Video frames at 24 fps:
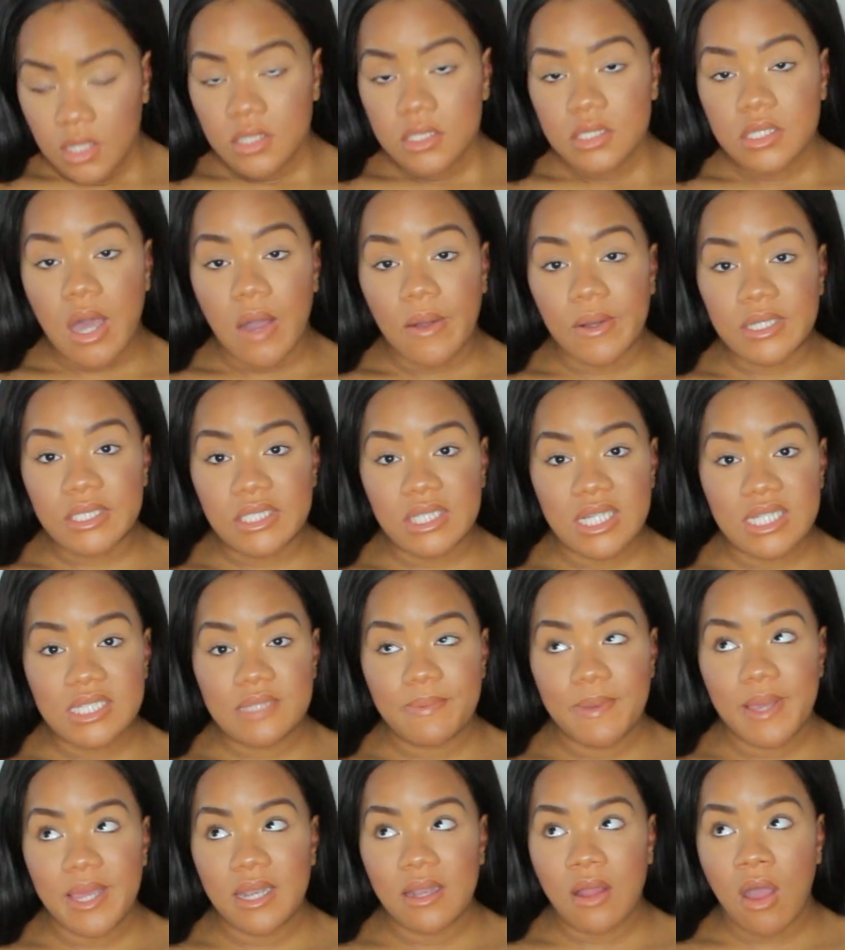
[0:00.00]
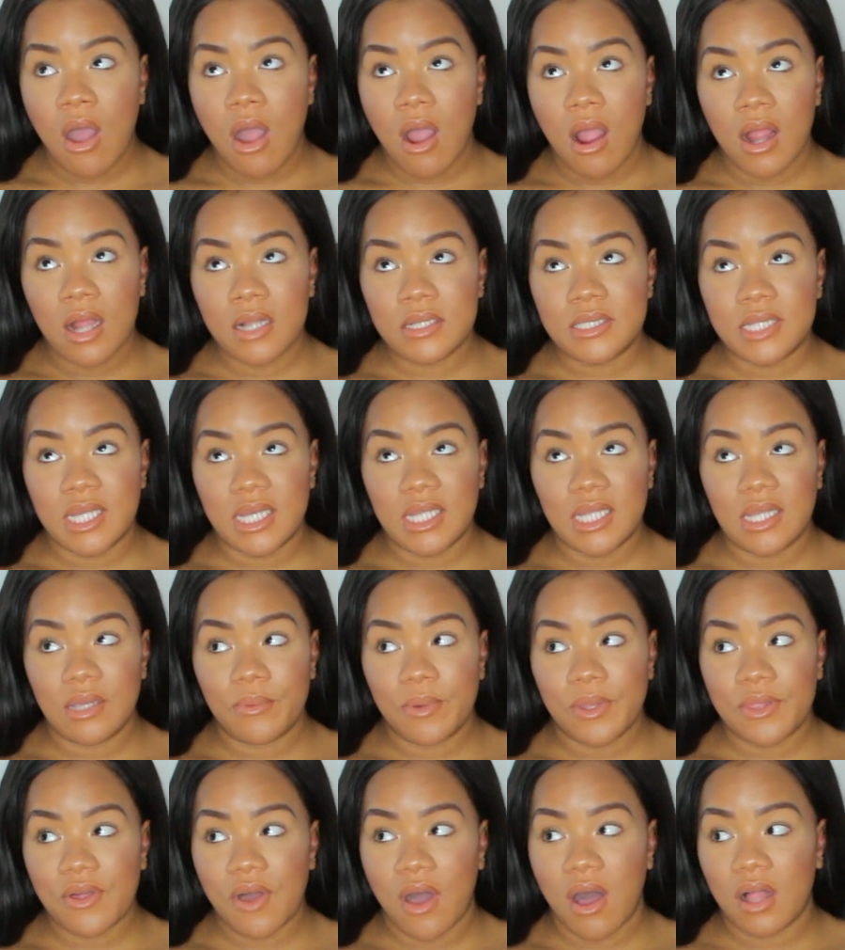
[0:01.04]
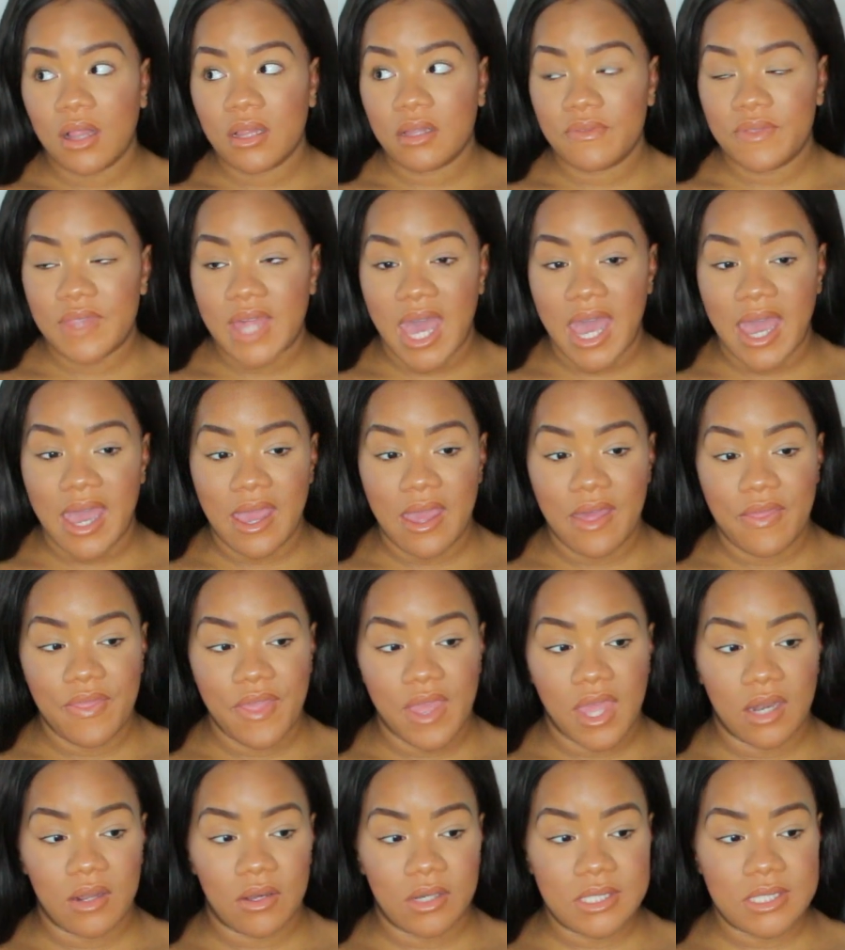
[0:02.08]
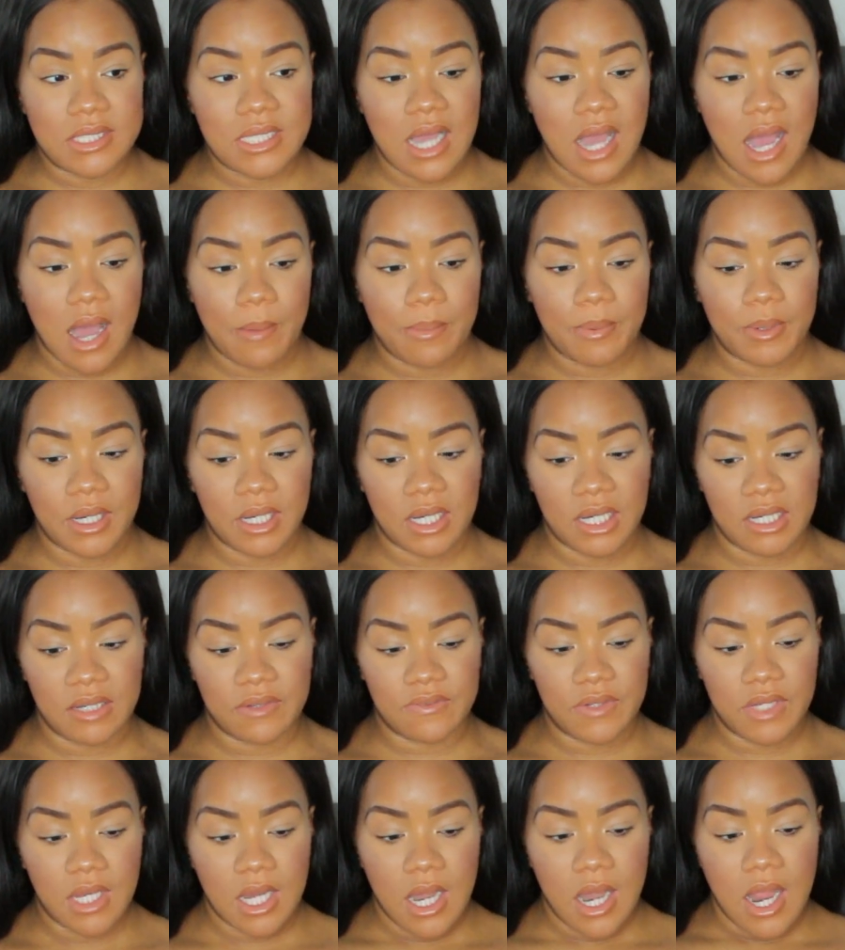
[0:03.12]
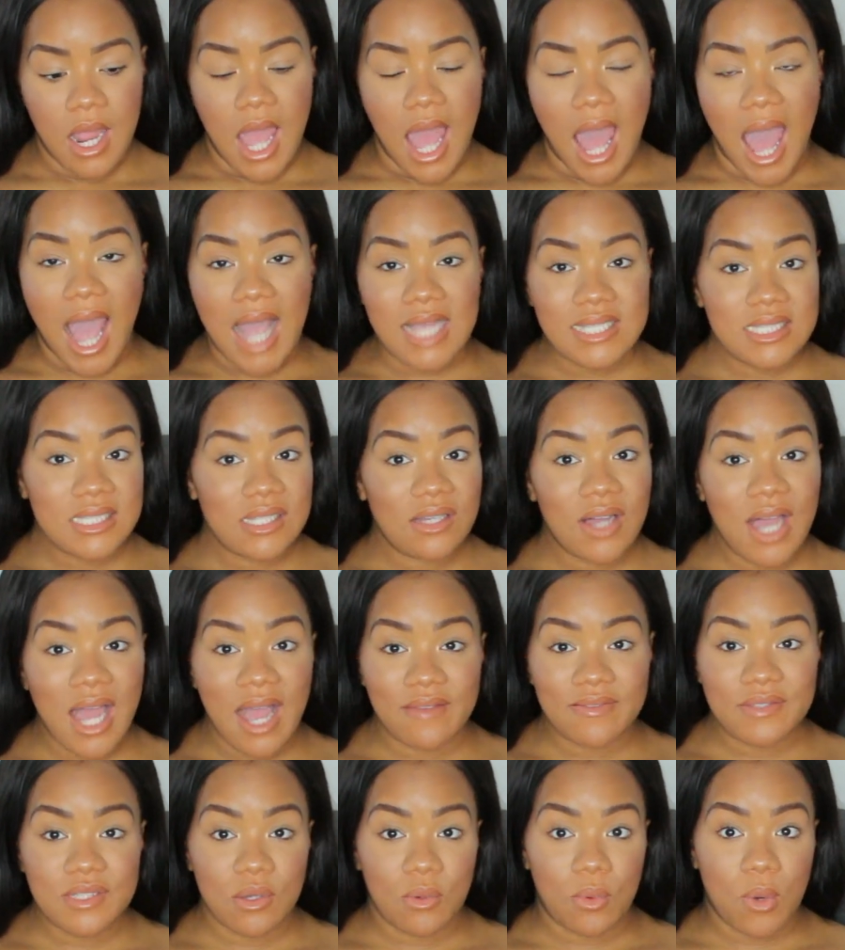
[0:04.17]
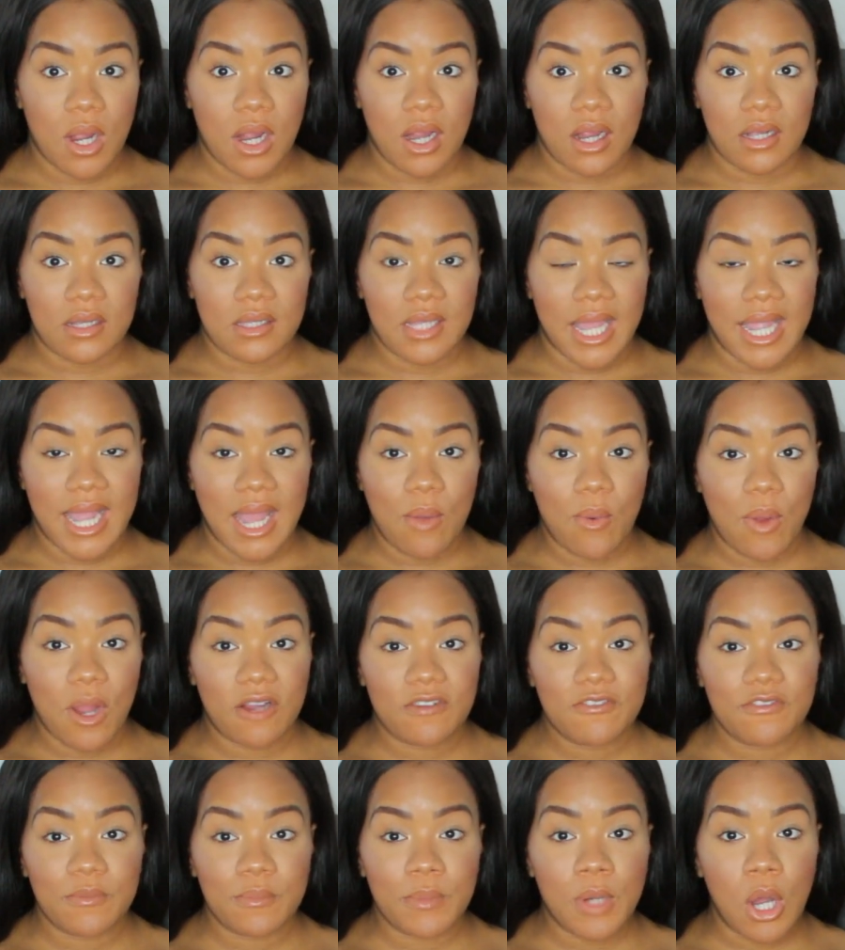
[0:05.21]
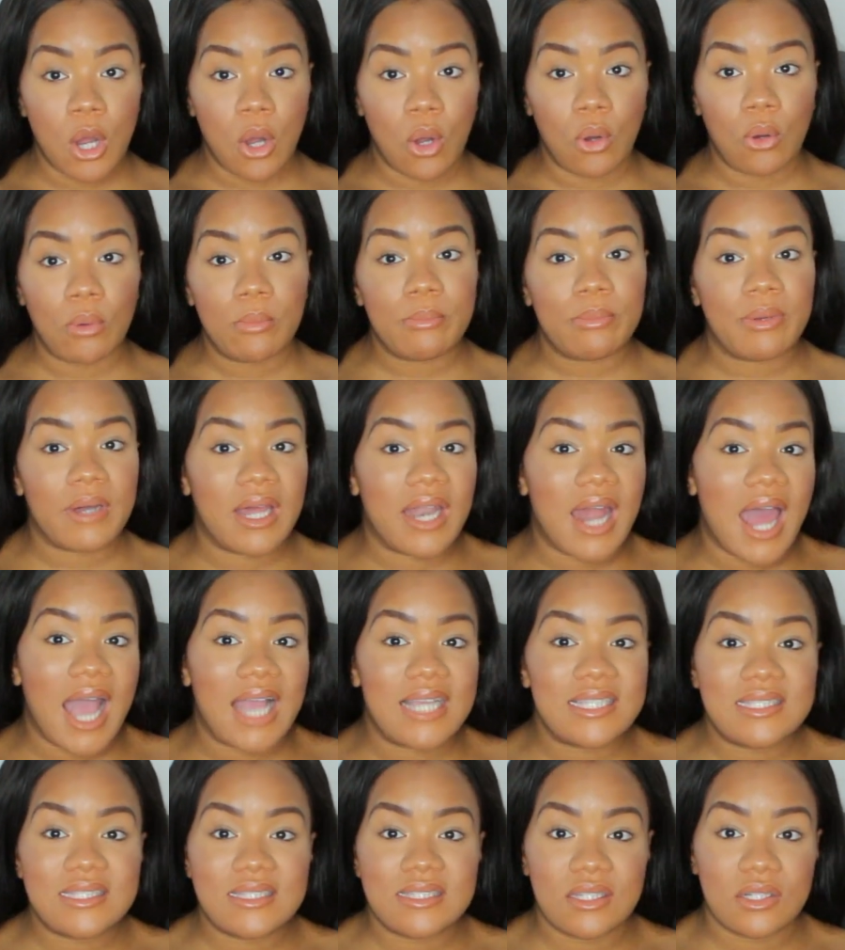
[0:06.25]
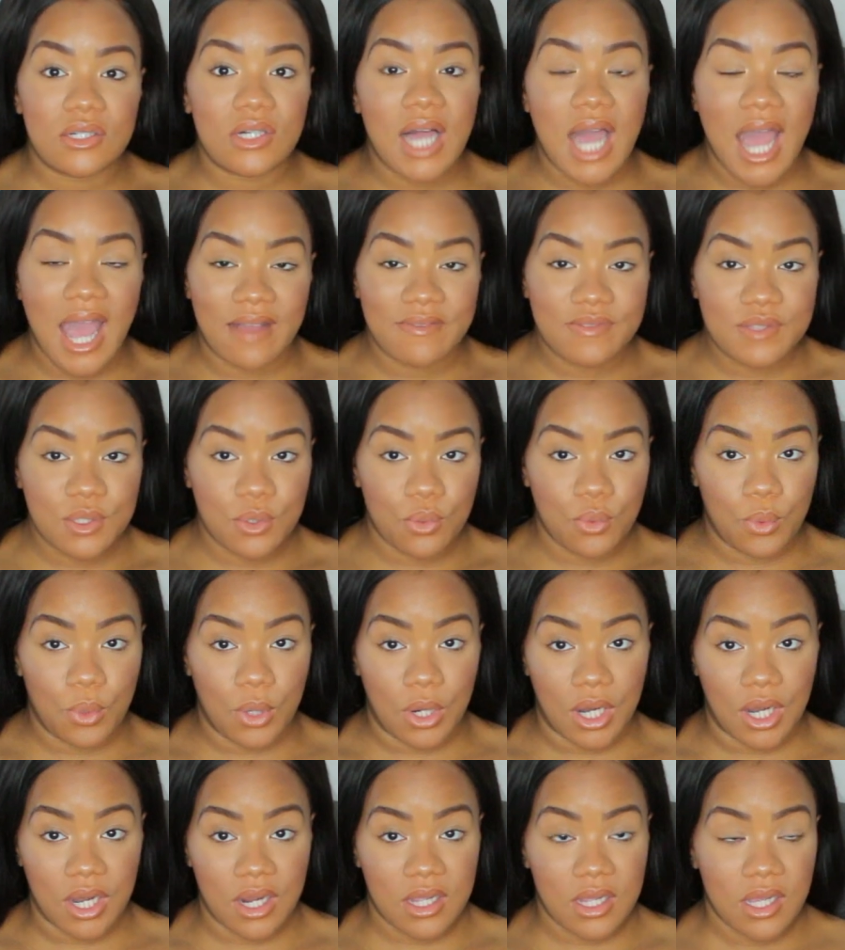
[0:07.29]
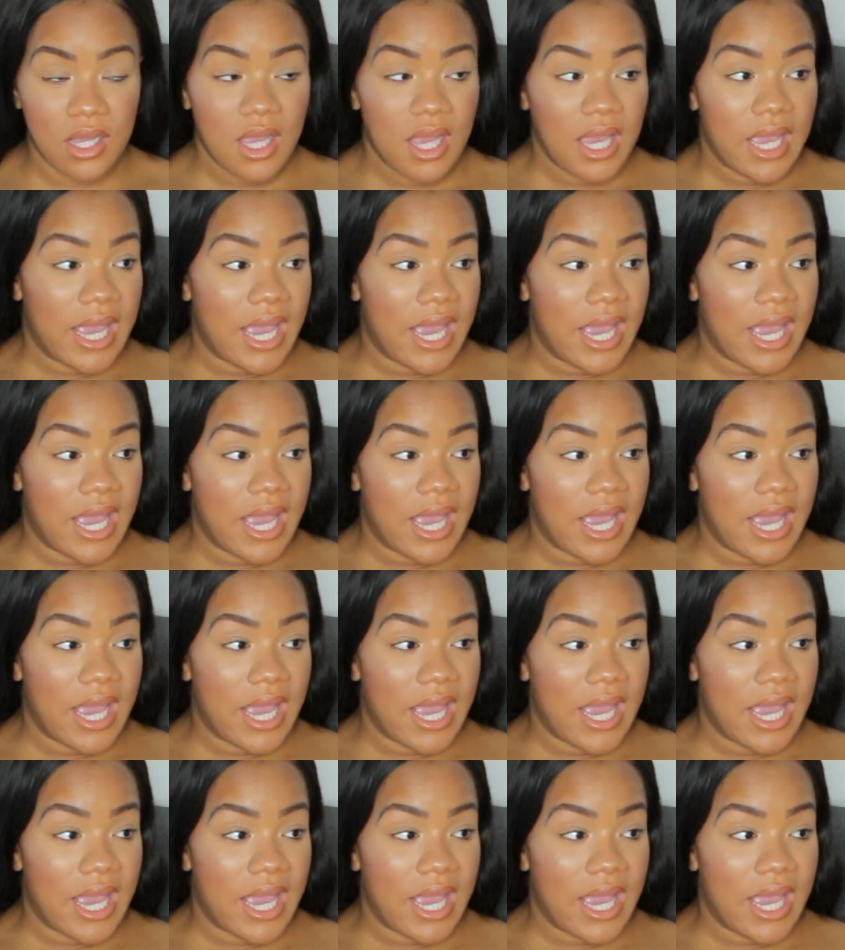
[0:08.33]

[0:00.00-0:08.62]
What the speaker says: So it's just been hard dealing with all of that. And then on top of, I still have to work. Like, I work from home, but I still have to work.